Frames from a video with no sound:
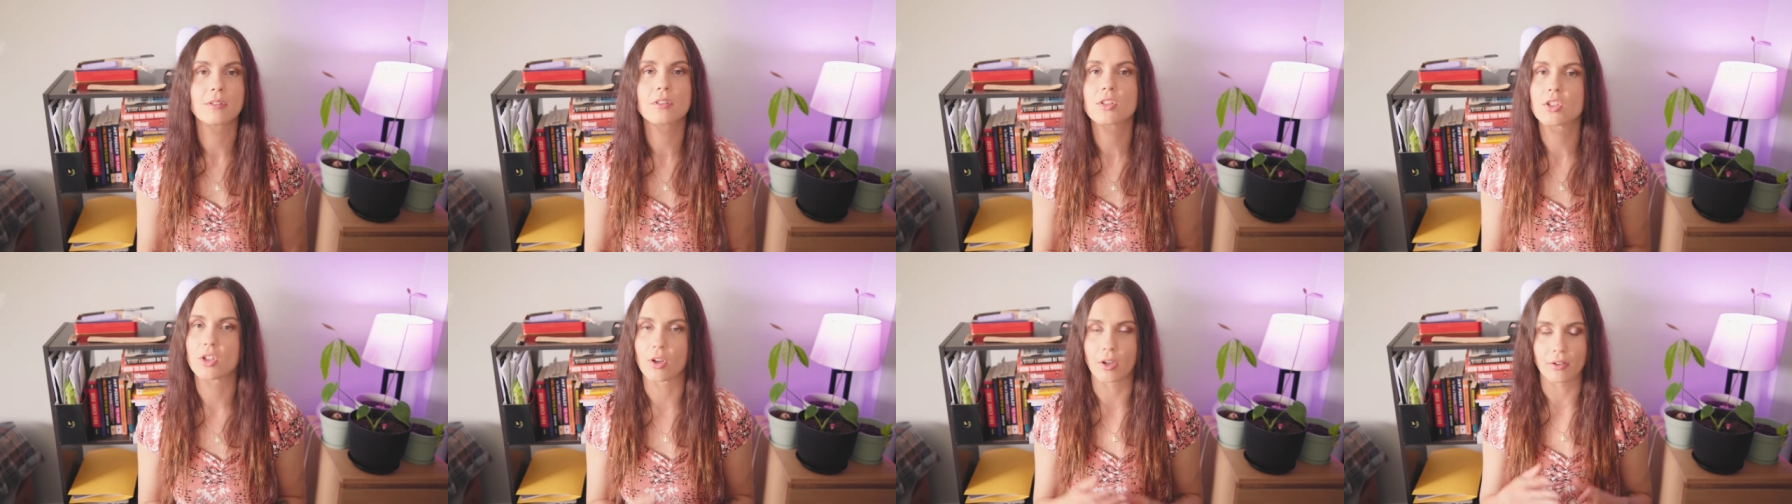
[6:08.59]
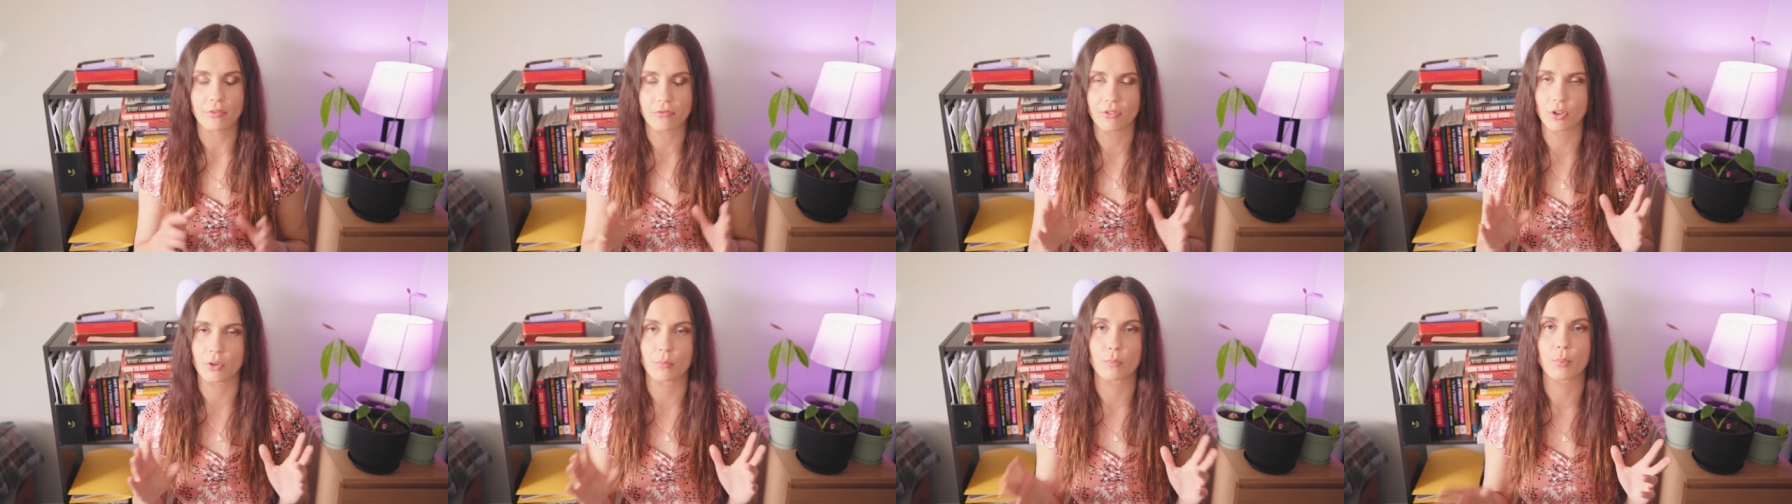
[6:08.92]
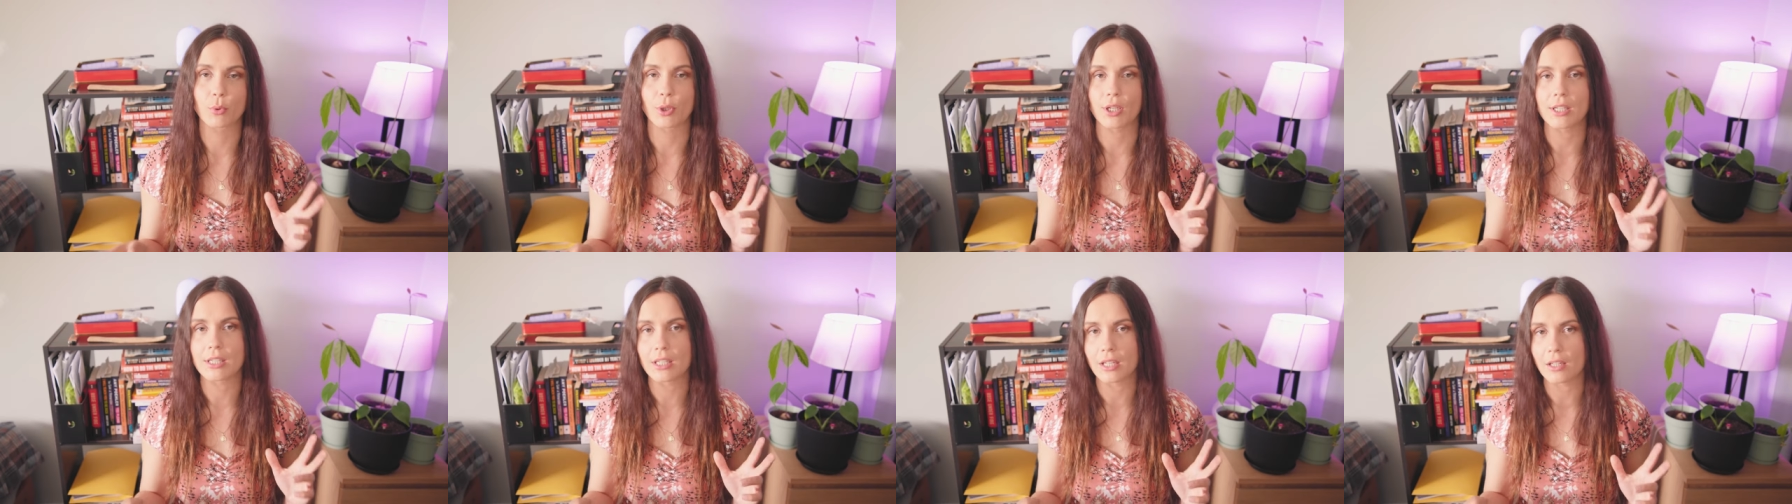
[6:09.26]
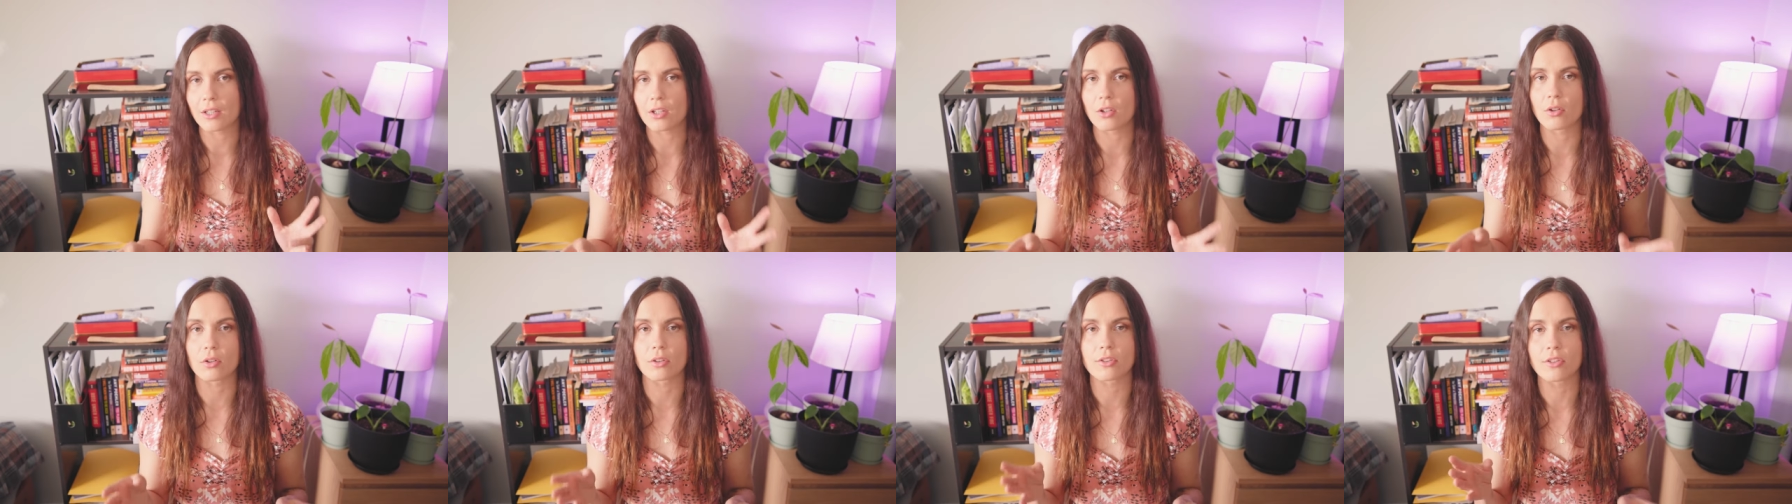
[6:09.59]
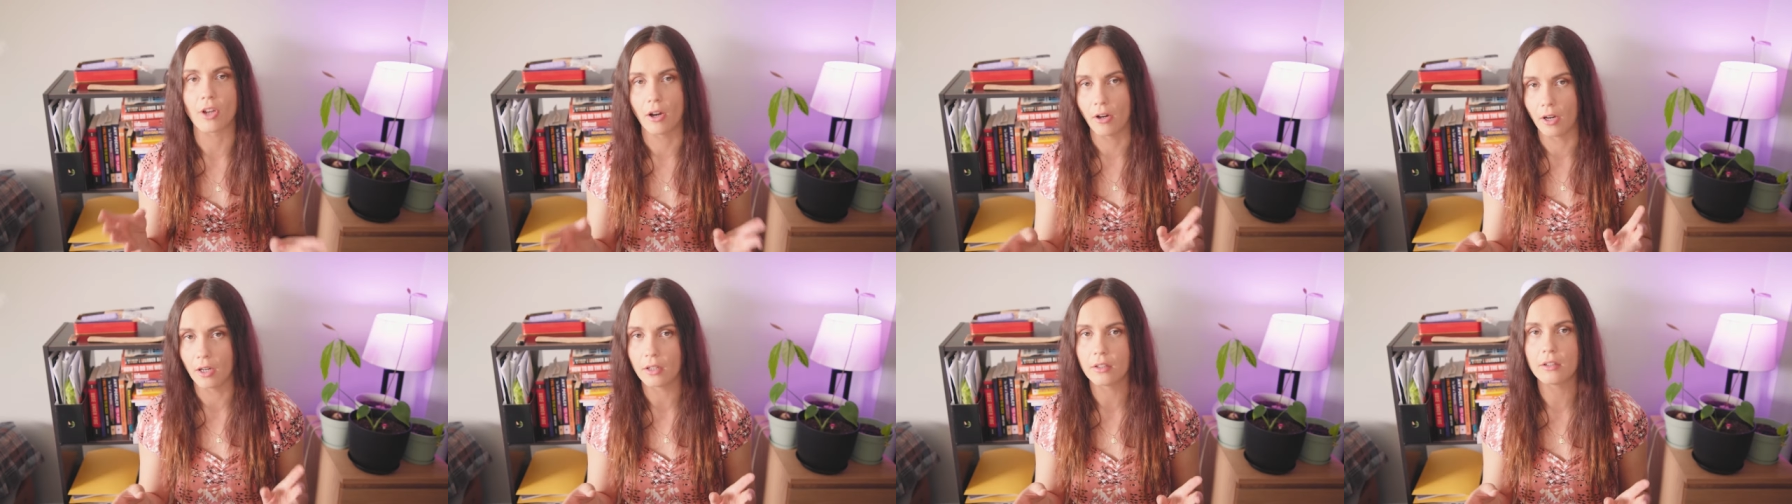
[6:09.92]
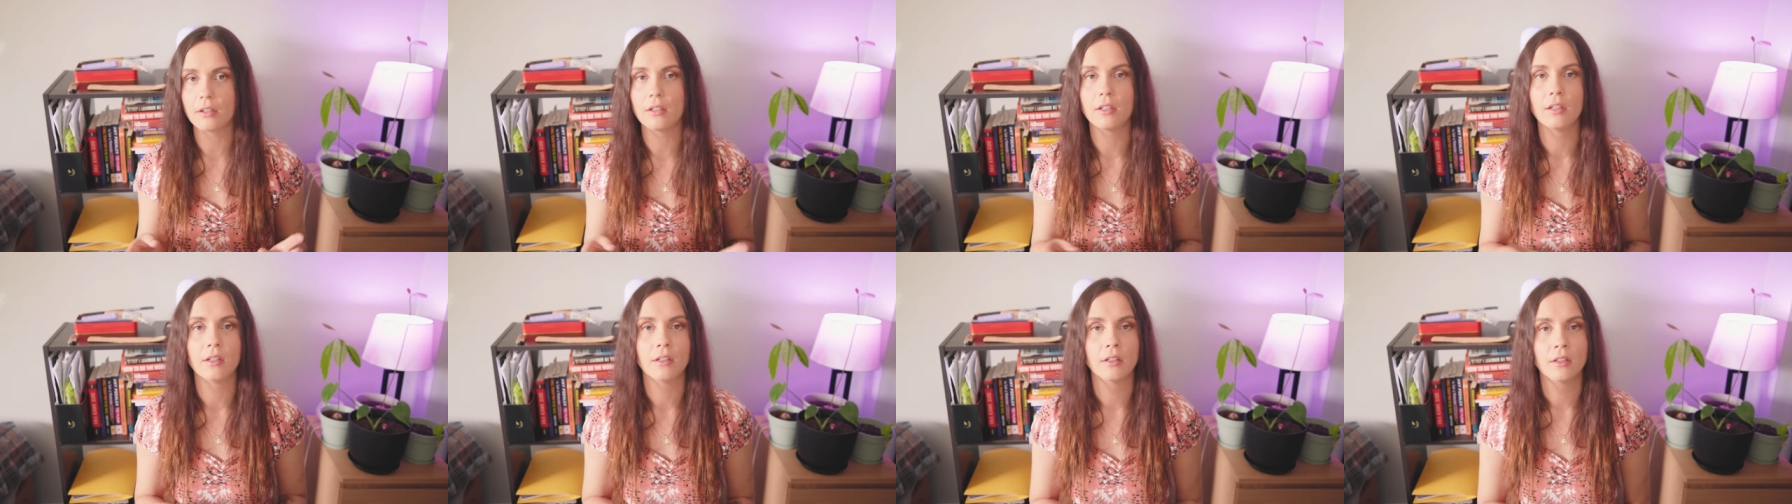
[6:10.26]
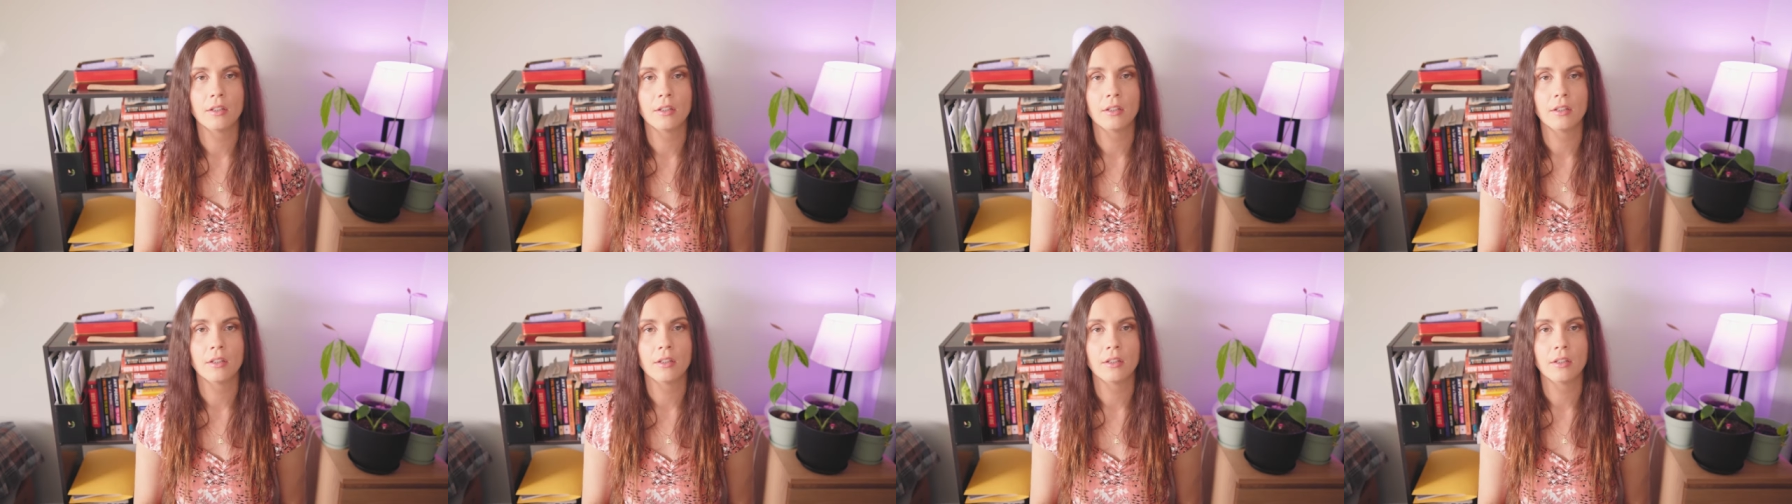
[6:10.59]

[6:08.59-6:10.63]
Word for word: So if you're breaking your tongue